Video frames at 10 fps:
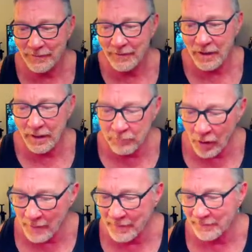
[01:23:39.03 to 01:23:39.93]
I
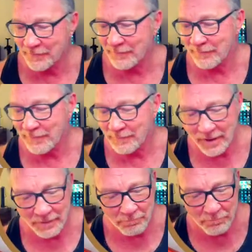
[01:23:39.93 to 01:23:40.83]

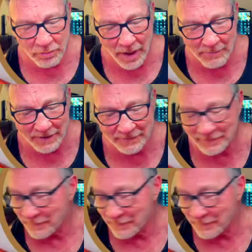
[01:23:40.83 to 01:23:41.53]
promise.